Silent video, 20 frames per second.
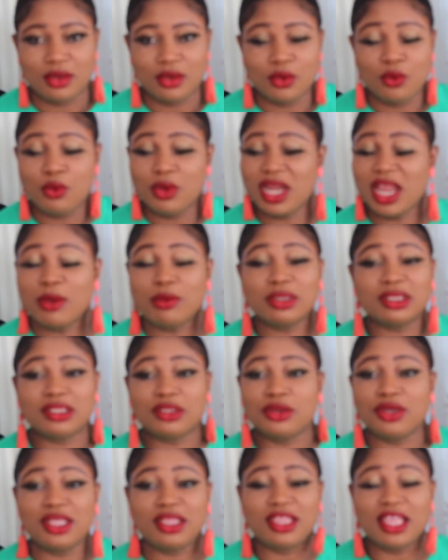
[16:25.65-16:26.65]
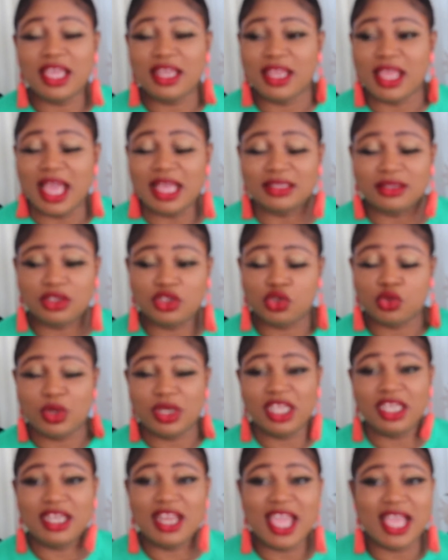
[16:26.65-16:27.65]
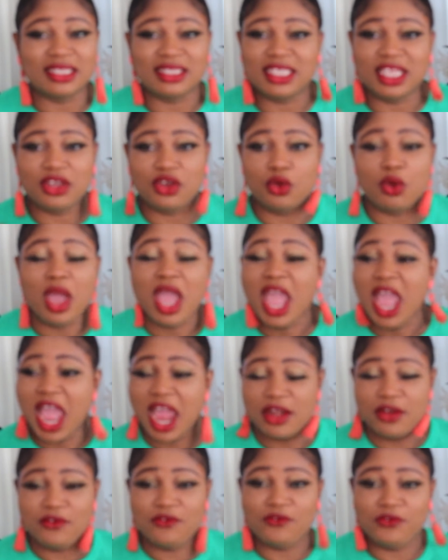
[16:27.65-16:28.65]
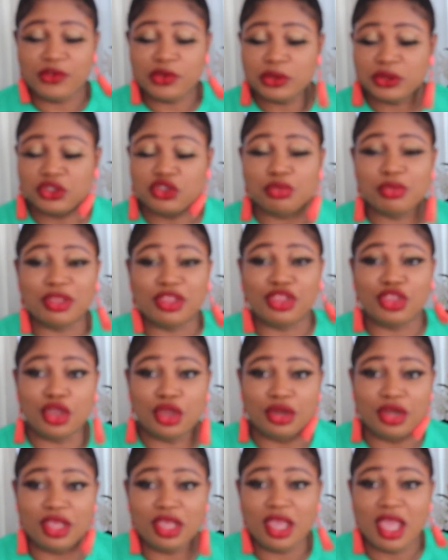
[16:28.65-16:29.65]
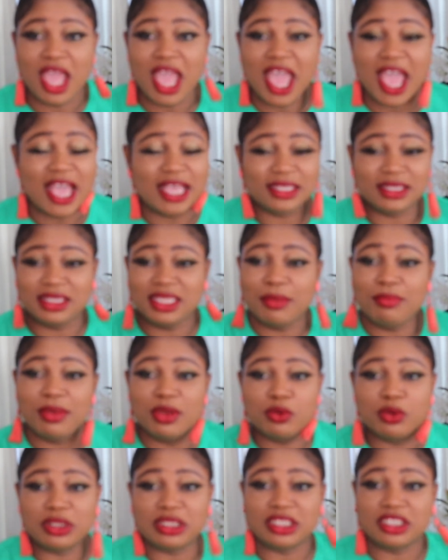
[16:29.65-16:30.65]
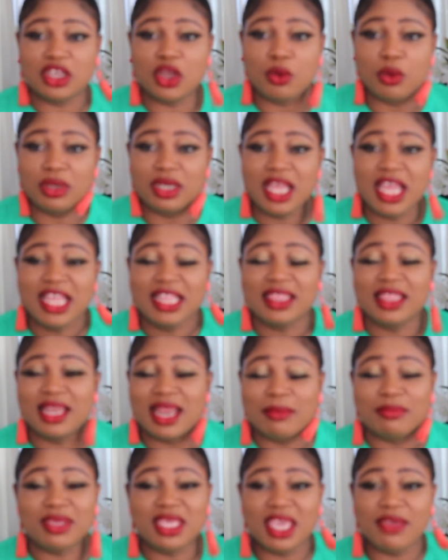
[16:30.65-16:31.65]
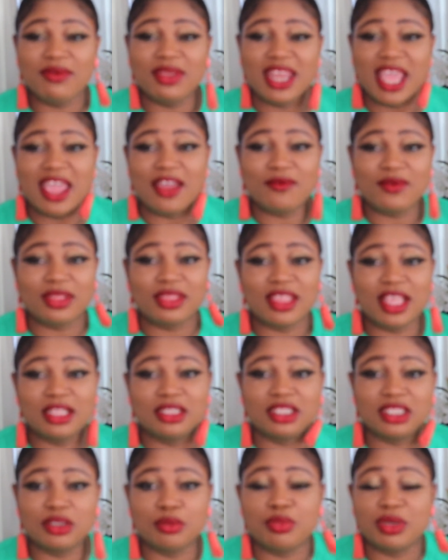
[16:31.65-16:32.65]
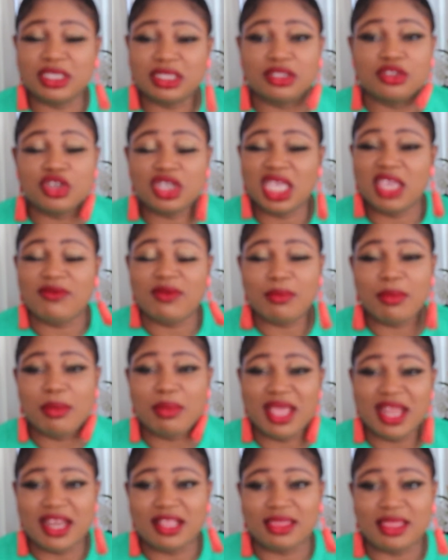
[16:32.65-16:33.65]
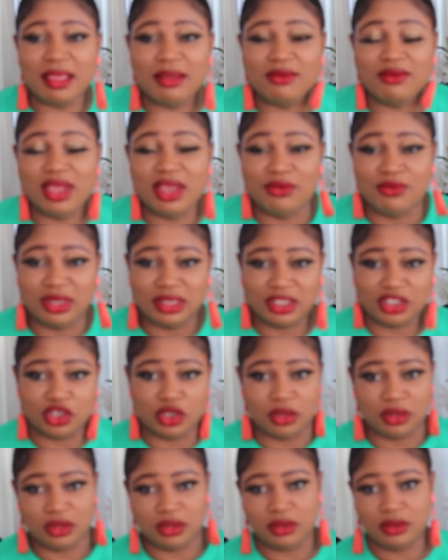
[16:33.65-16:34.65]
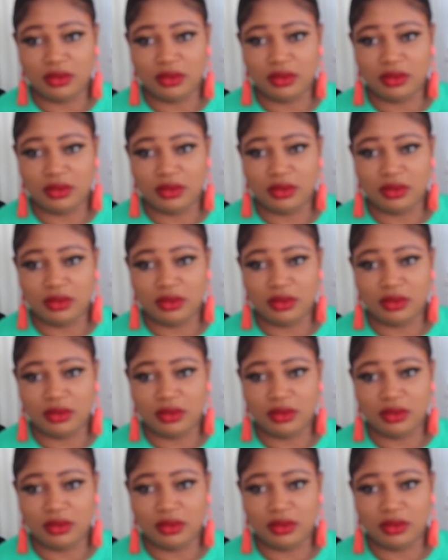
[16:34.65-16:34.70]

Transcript: When I was turning thirty, at twenty-nine, I said, no, I refuse to be thirty and still be with someone that I'm giving everything to, but is not giving me anything in return.